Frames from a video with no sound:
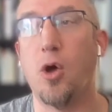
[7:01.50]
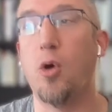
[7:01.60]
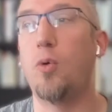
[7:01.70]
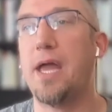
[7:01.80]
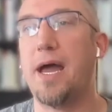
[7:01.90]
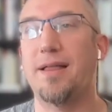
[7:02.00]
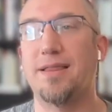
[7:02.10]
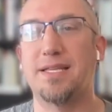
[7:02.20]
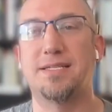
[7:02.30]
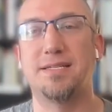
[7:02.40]
"Oh yeah,
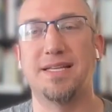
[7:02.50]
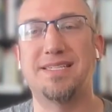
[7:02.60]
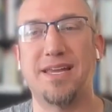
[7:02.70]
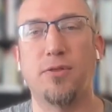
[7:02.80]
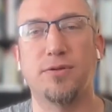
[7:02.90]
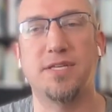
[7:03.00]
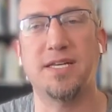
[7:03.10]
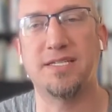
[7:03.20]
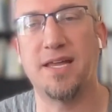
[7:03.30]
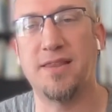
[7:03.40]
let's let's get all those
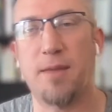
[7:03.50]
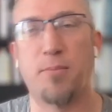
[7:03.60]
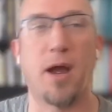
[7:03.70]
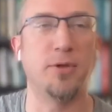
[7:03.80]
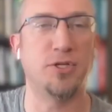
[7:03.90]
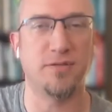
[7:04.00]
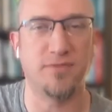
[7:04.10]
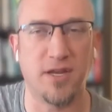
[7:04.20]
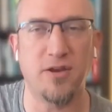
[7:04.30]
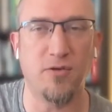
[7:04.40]
things done that I probably should
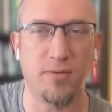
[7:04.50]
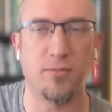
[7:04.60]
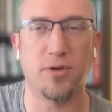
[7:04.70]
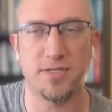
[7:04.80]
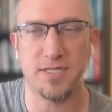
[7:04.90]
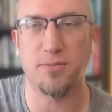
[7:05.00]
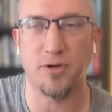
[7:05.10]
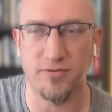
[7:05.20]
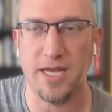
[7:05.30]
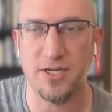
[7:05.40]
have done in November and
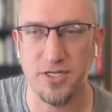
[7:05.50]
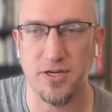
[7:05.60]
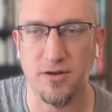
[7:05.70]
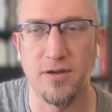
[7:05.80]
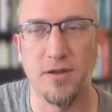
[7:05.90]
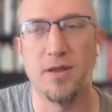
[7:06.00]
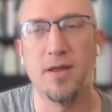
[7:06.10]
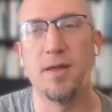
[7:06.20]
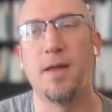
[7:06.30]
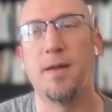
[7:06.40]
December of last year."
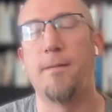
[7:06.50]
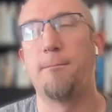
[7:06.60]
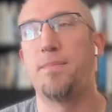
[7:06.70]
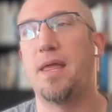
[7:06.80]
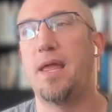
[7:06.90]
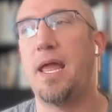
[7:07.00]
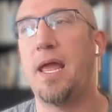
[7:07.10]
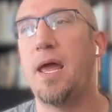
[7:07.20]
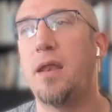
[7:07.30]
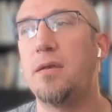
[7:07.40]

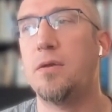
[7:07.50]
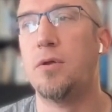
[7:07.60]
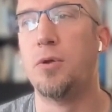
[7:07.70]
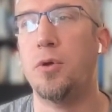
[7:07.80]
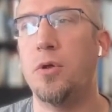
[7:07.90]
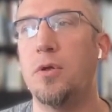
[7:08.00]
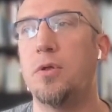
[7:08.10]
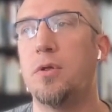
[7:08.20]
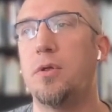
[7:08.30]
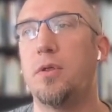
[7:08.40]
And
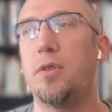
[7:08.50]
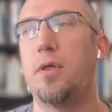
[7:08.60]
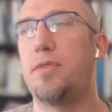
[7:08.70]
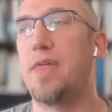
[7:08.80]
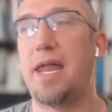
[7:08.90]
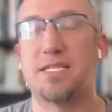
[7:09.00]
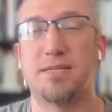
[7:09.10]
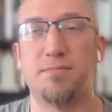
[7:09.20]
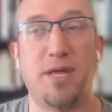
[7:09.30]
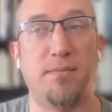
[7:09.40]
that
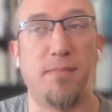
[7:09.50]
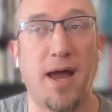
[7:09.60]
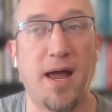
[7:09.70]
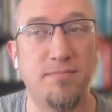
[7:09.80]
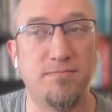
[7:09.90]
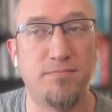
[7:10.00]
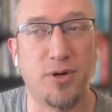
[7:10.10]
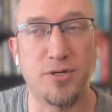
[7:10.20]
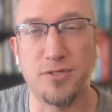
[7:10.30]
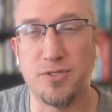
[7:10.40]
is been my
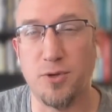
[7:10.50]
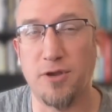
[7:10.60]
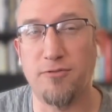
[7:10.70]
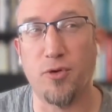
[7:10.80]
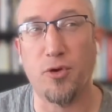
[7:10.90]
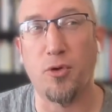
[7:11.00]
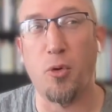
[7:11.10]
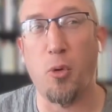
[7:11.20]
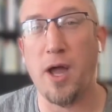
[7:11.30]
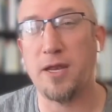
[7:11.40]
personal story for
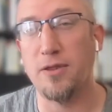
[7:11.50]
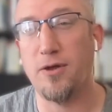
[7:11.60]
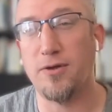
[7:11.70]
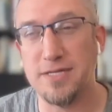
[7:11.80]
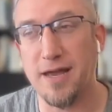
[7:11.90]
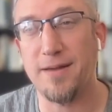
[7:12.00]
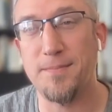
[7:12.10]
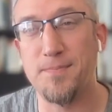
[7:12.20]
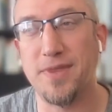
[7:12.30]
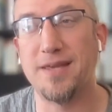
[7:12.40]
quite a long
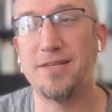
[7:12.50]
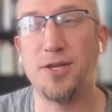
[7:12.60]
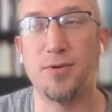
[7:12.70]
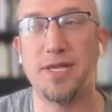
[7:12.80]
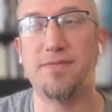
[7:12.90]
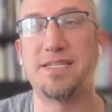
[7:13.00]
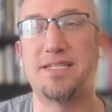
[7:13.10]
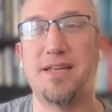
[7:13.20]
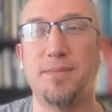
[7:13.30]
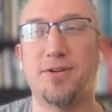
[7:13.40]
time. Mm. You know, even
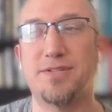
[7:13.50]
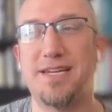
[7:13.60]
some years